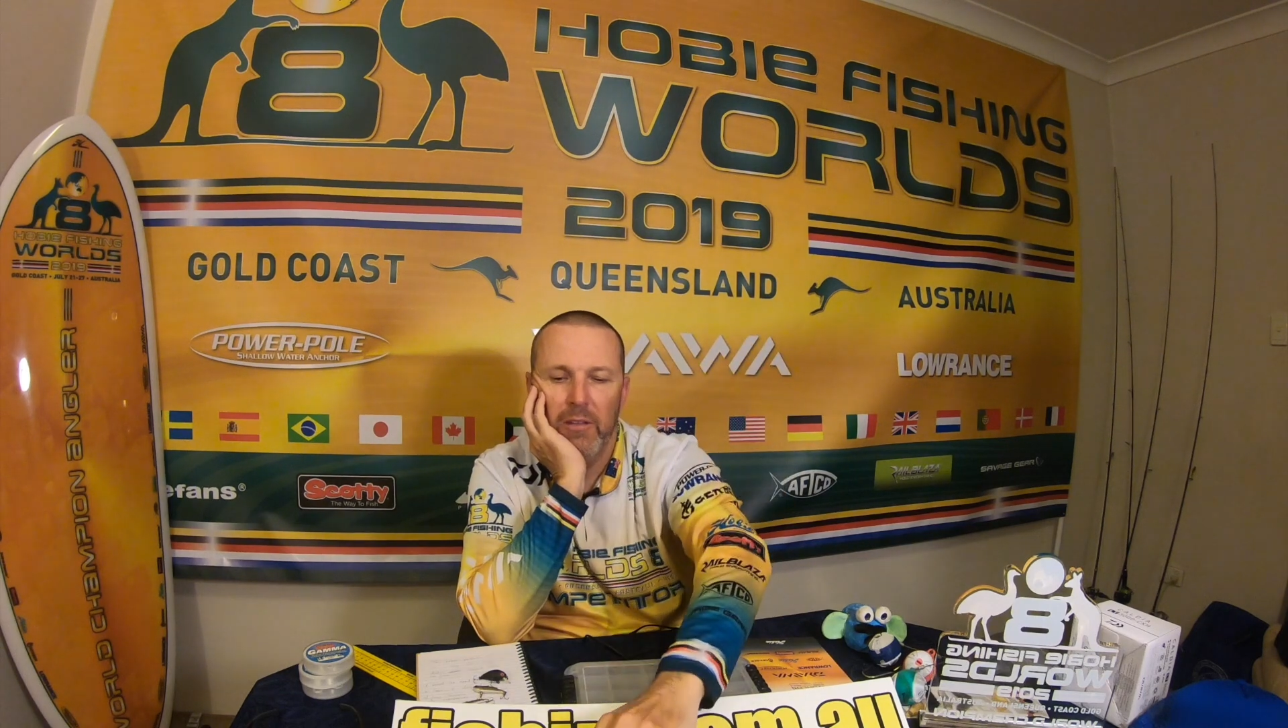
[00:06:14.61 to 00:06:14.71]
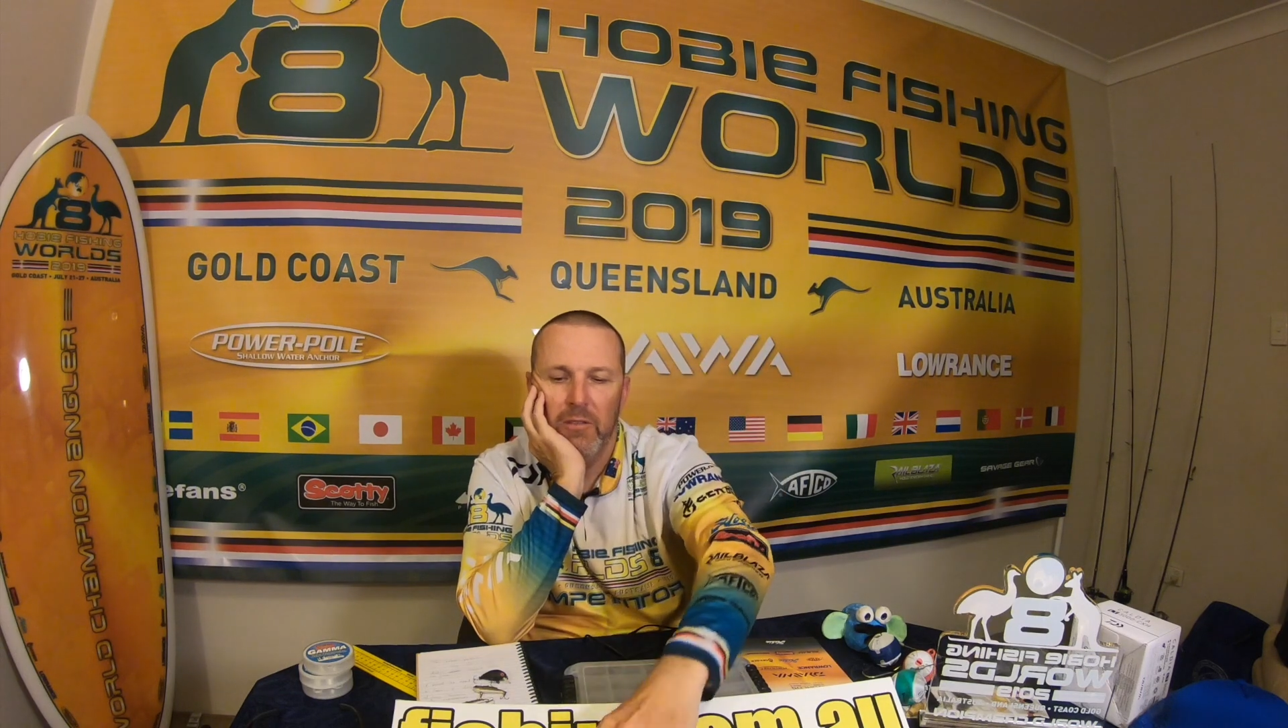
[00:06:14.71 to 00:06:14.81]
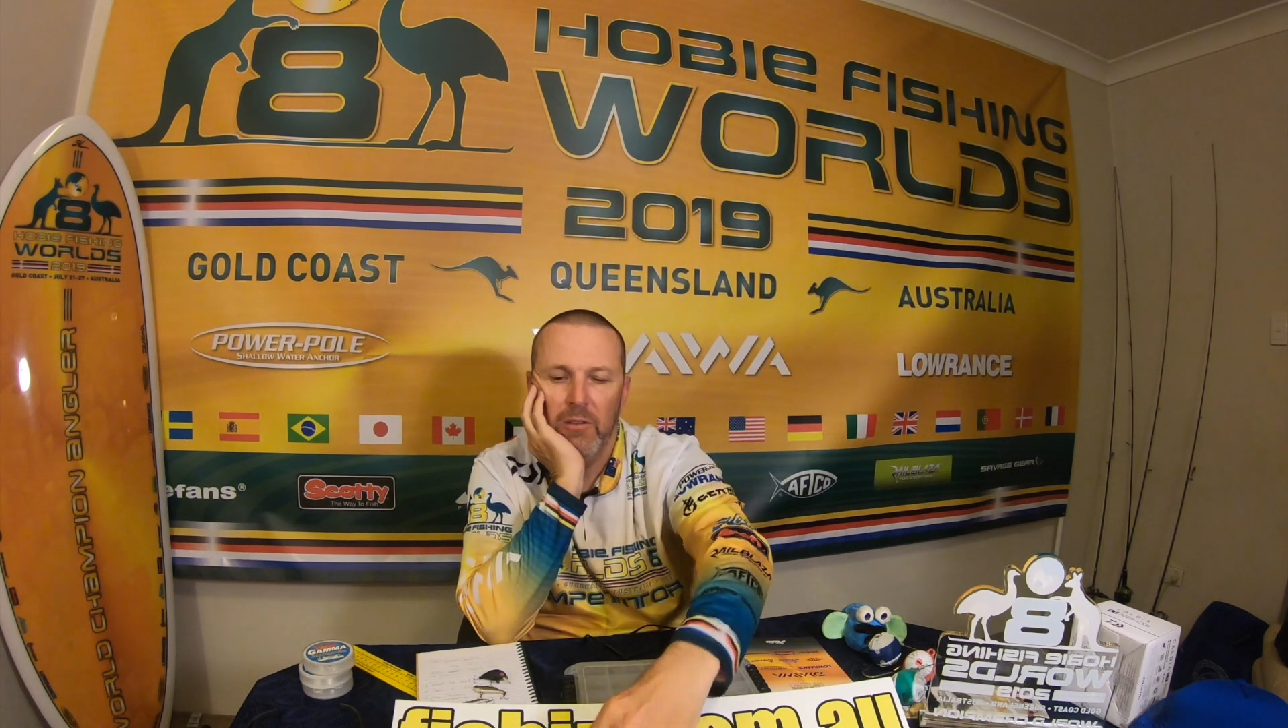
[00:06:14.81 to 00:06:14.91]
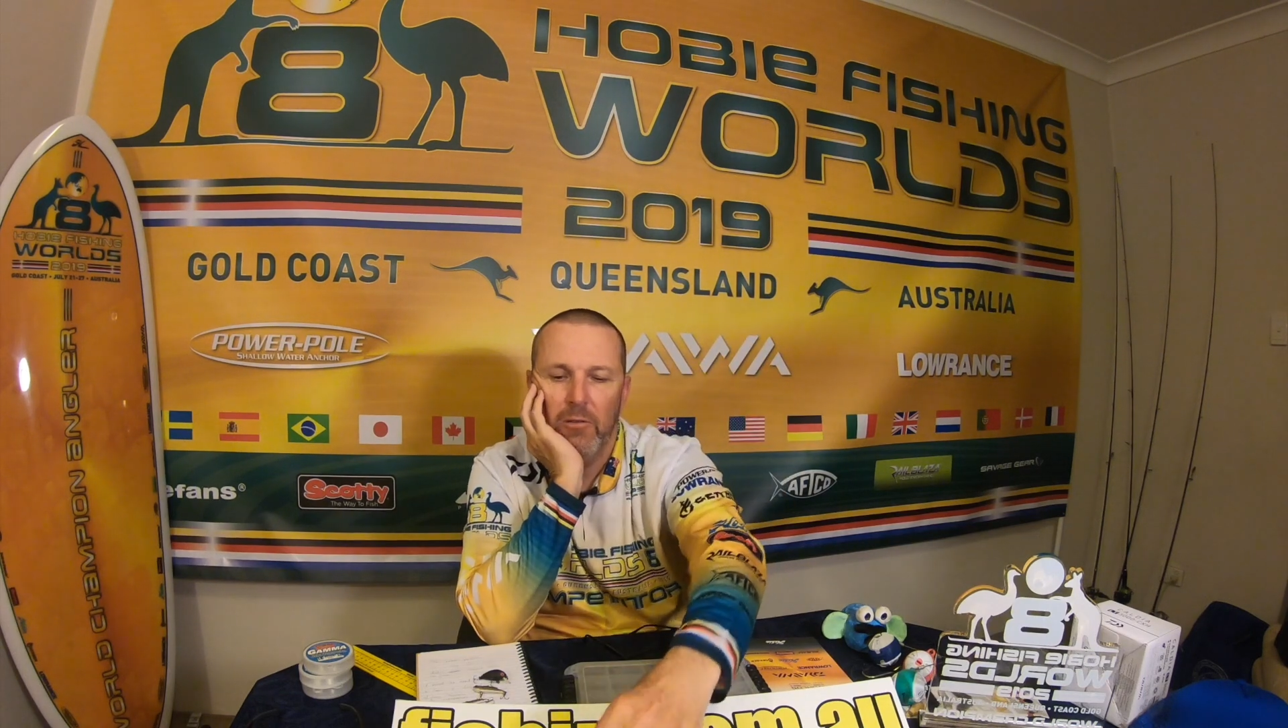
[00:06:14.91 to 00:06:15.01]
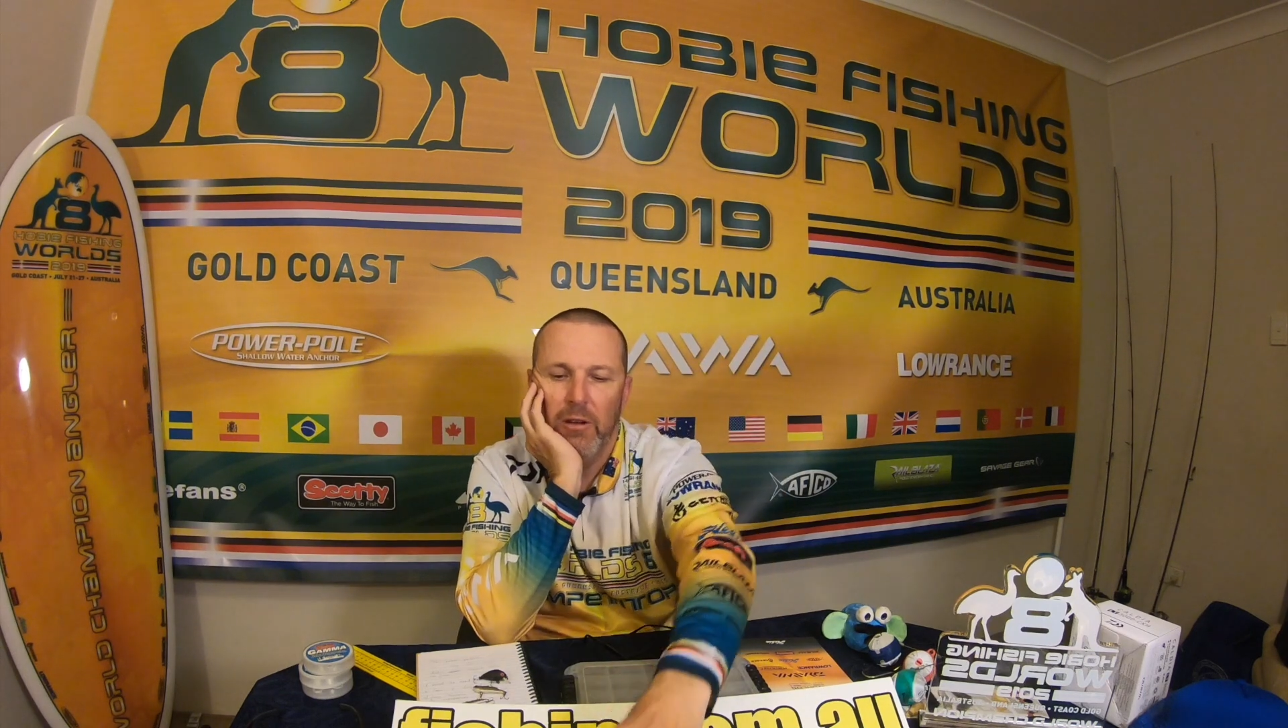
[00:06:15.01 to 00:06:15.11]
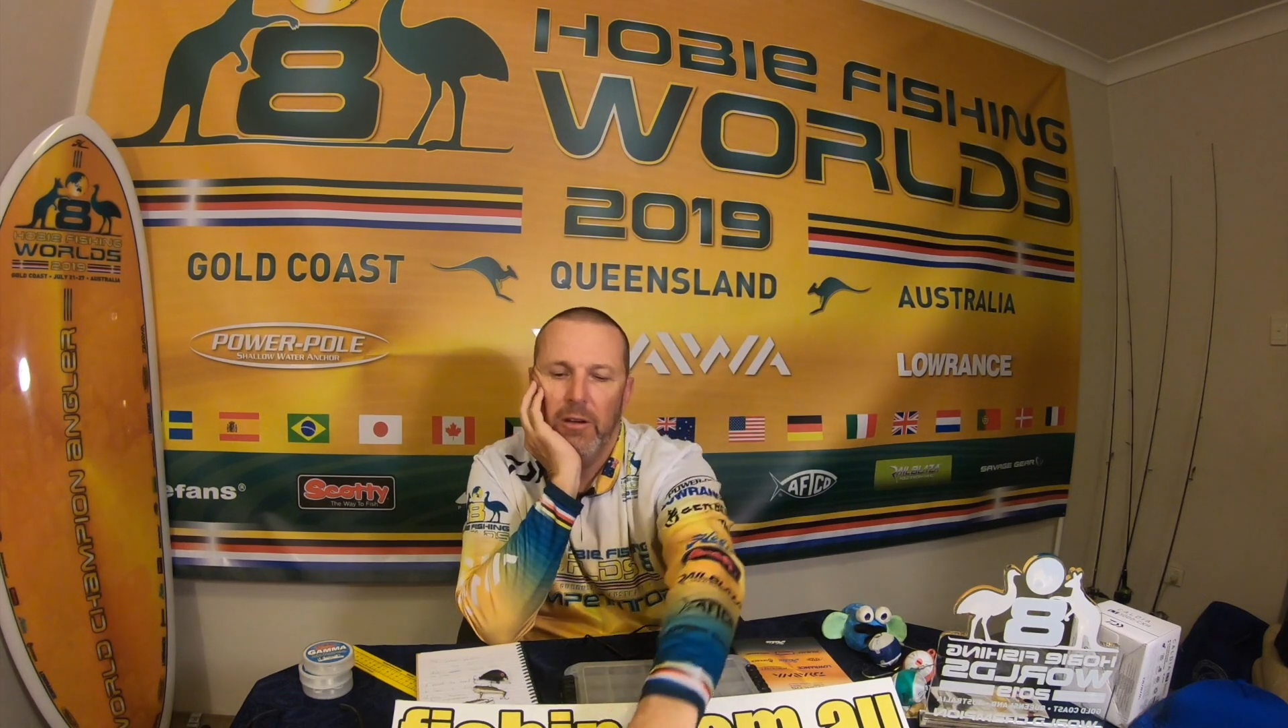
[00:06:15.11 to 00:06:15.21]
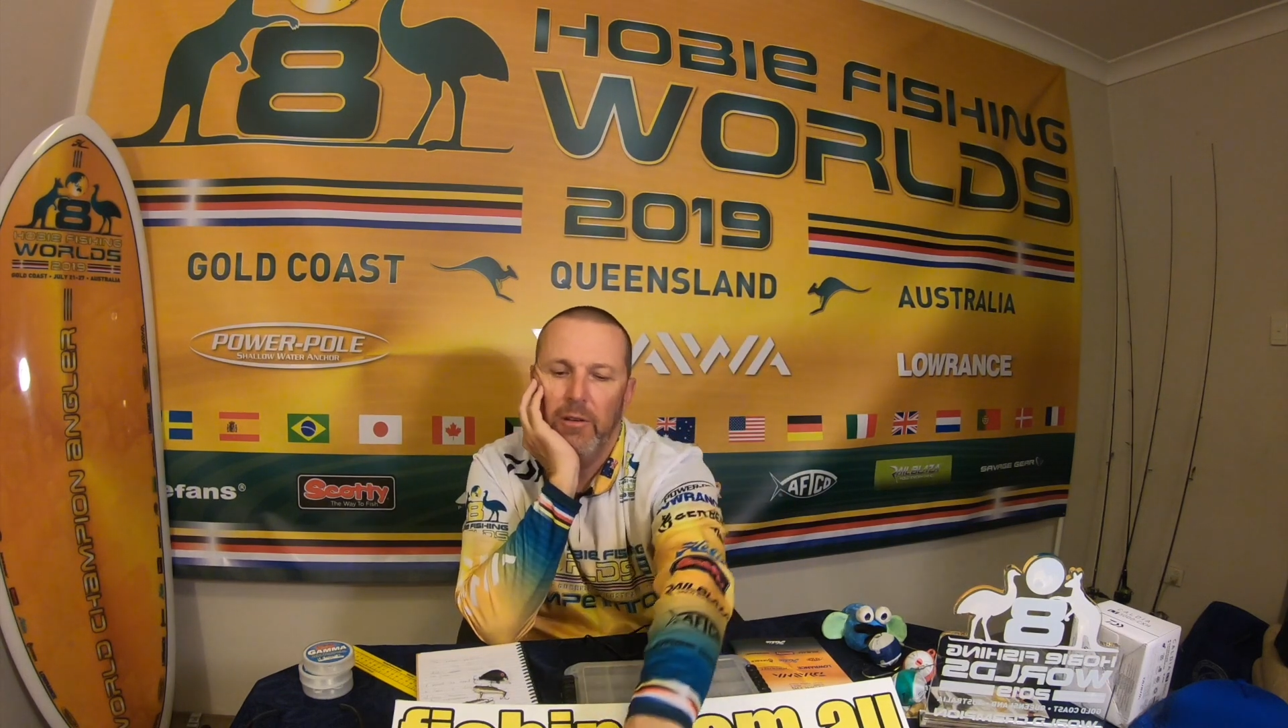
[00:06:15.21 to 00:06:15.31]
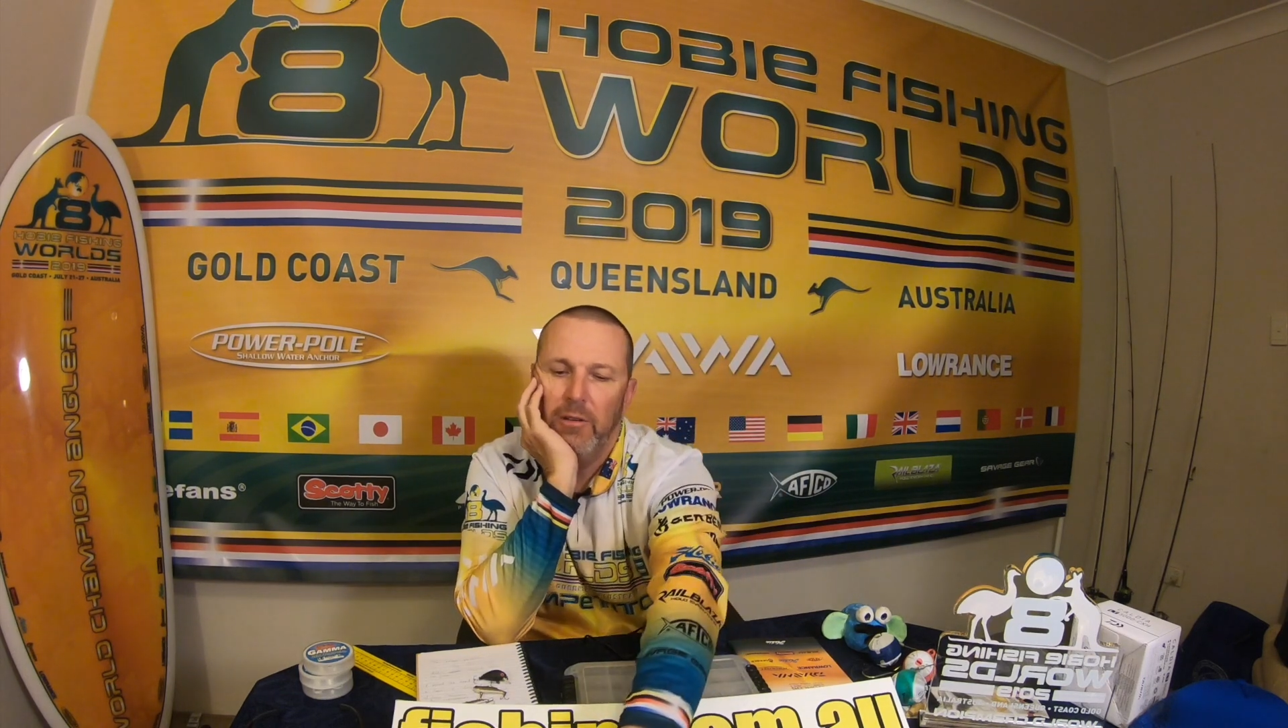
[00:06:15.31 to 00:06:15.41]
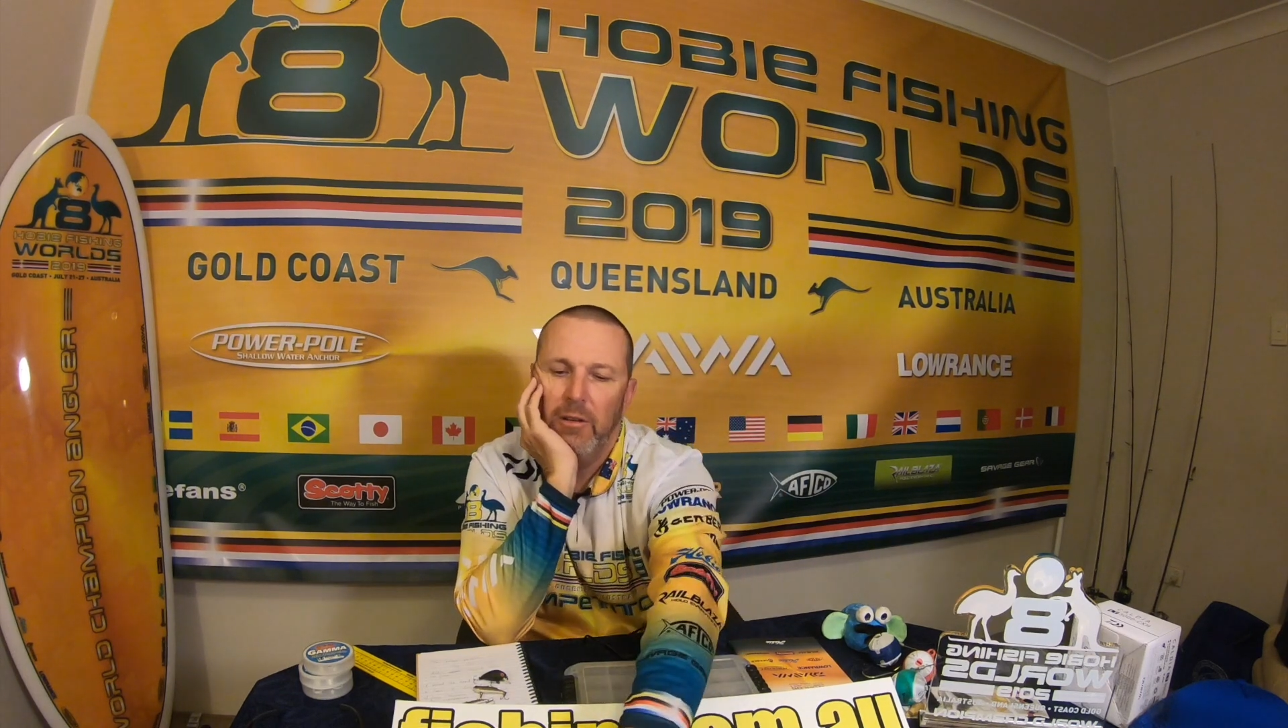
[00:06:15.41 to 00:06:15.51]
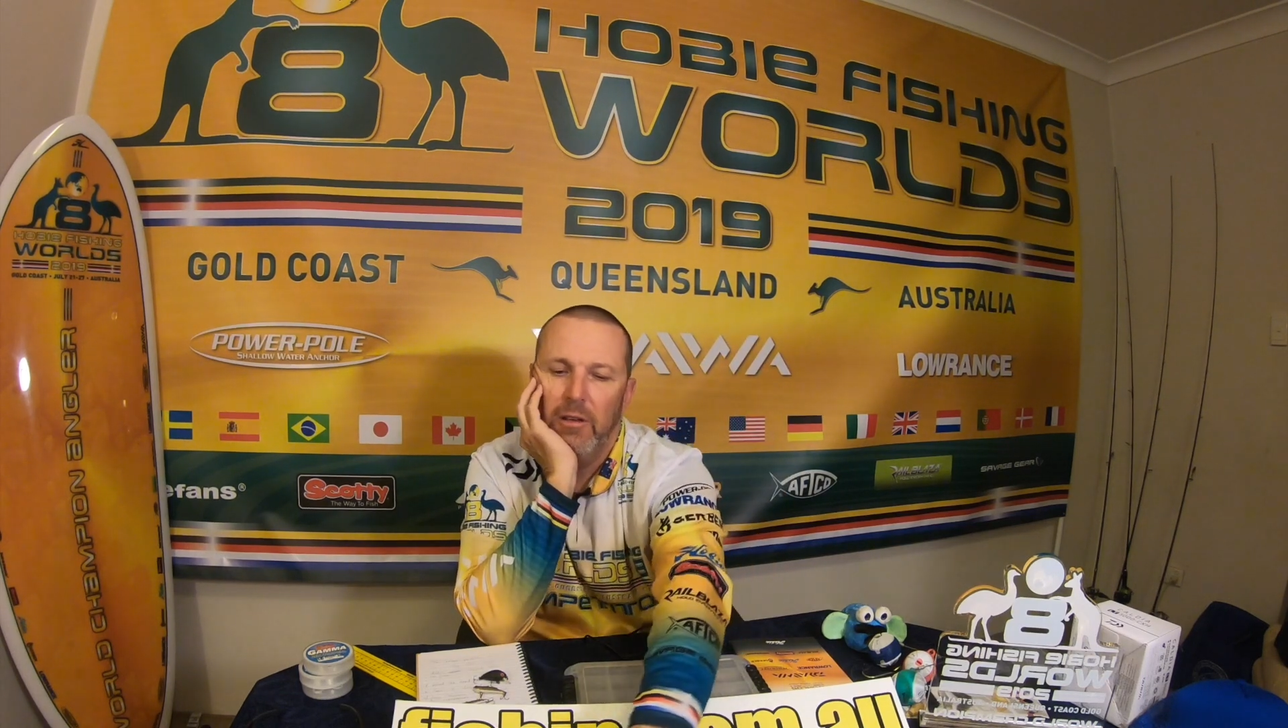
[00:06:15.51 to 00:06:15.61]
to the ground.